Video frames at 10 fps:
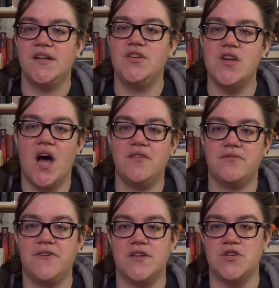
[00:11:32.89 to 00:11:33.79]

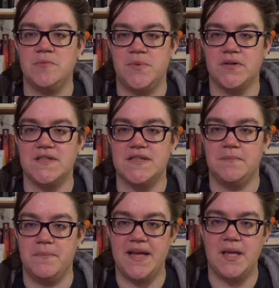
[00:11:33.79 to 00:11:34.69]
Non-fiction books,
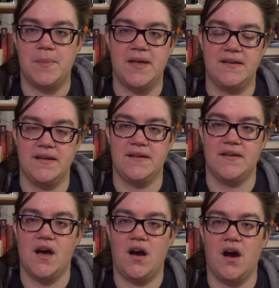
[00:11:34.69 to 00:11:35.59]
in my opinion,